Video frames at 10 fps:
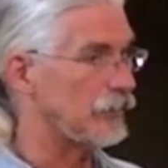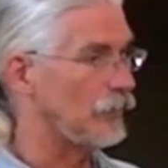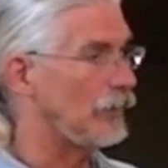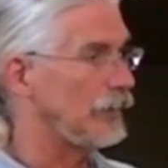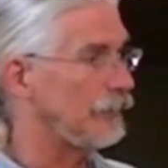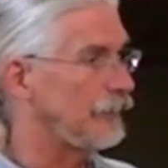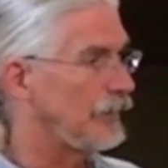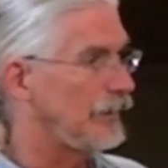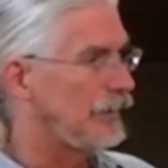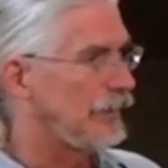your loyal
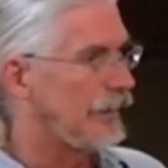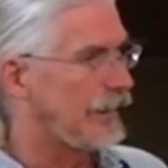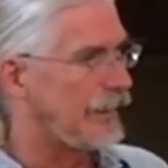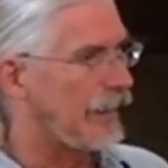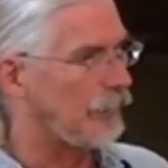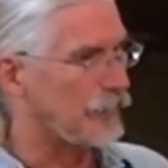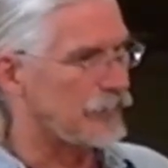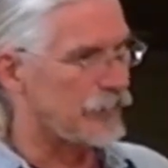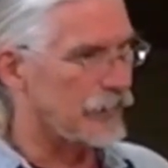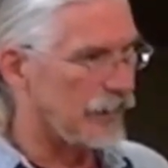
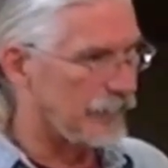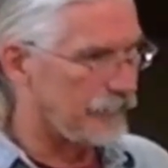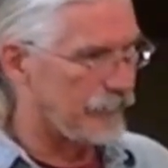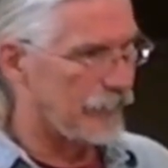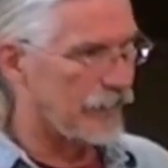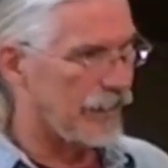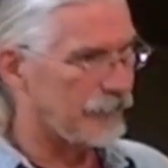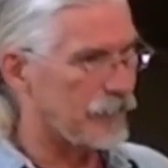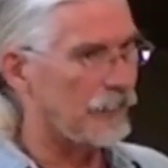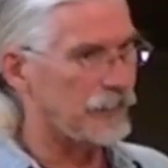helpers, they're going to they're
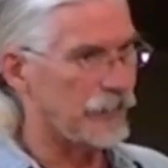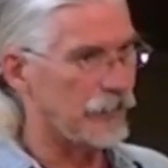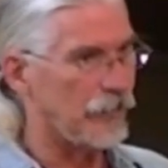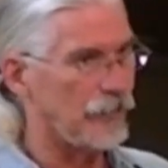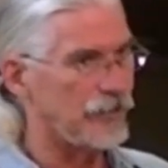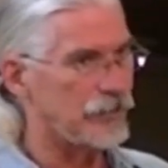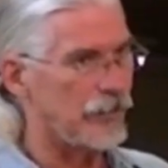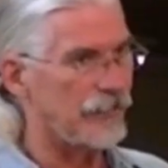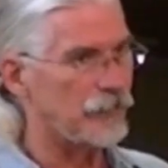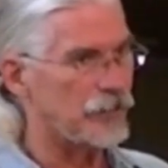going to have problems of their own, and
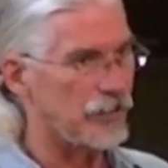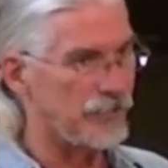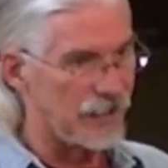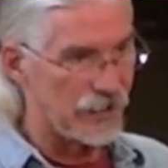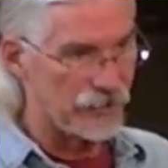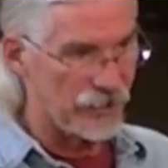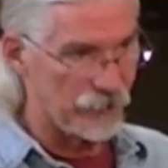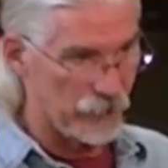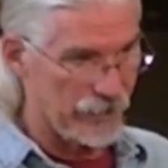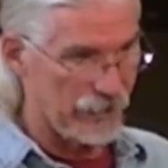so everyone's going to be
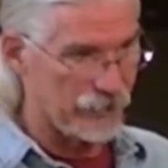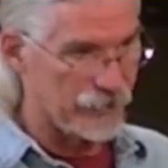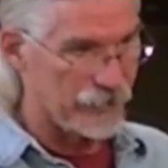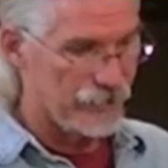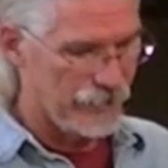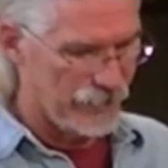against everyone else.